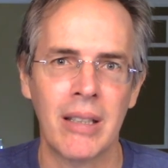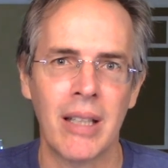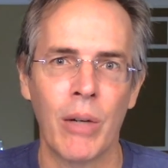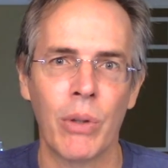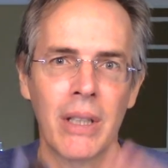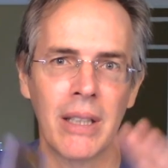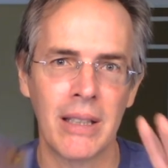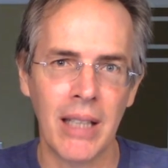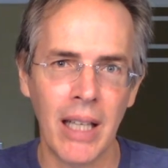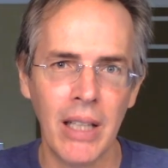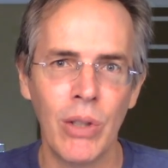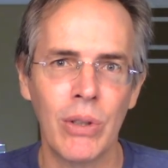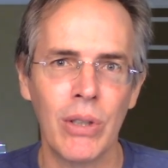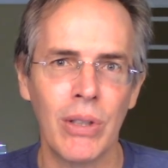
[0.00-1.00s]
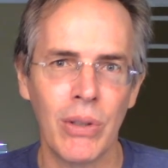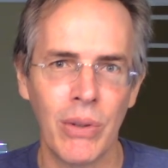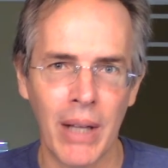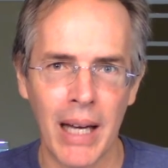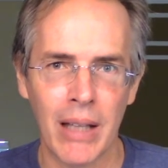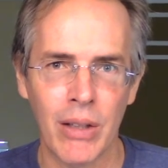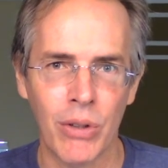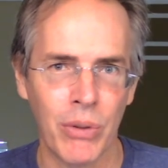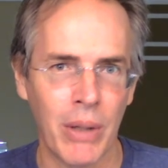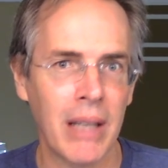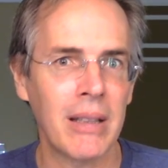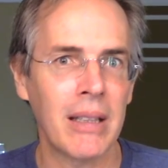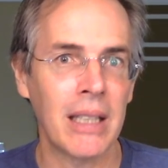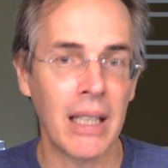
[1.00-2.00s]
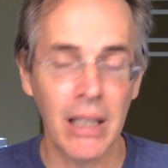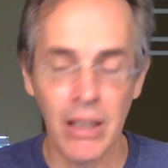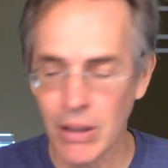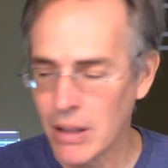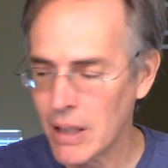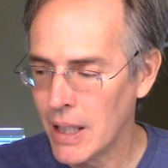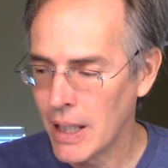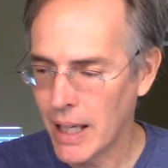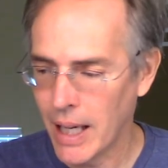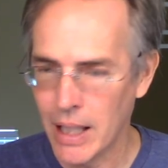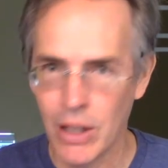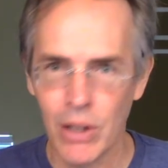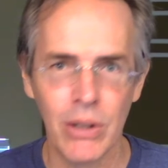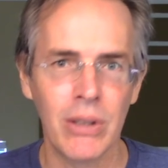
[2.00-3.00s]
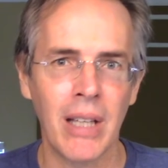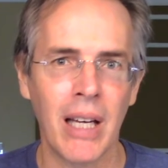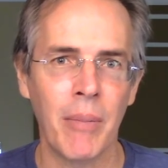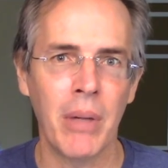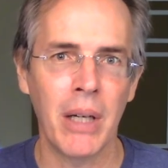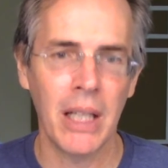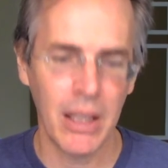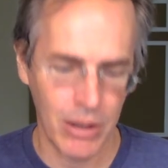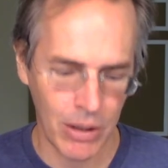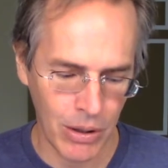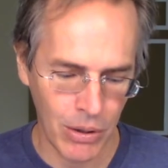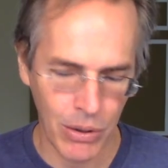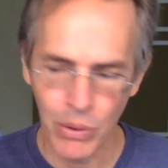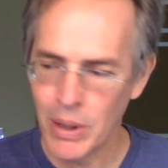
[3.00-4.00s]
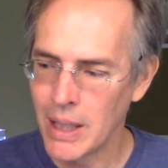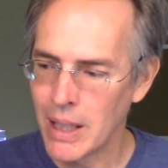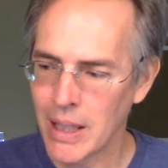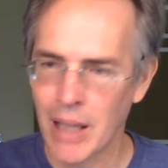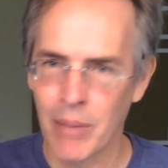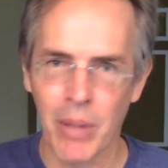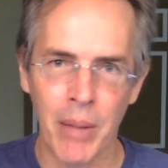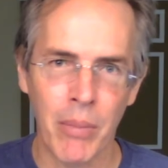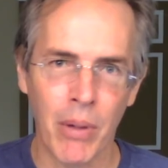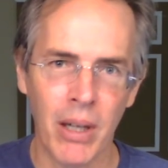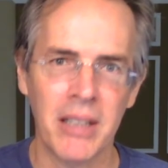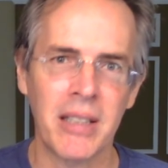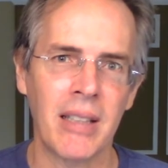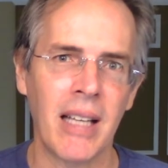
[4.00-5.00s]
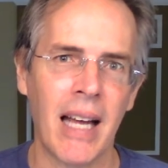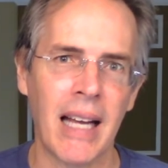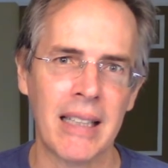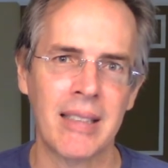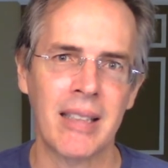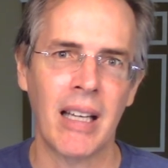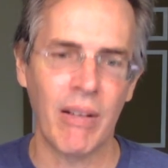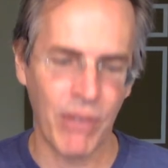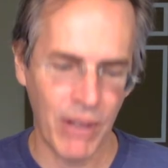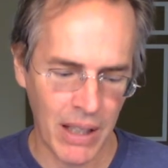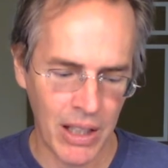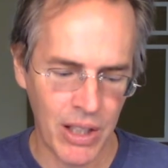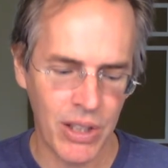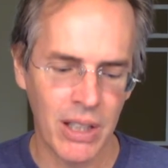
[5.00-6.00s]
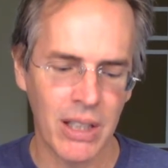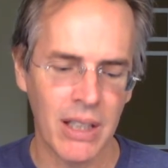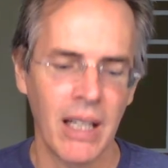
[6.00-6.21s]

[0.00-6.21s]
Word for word: And I will continue to do that throughout the year and use that money to get my Mars Attack set finished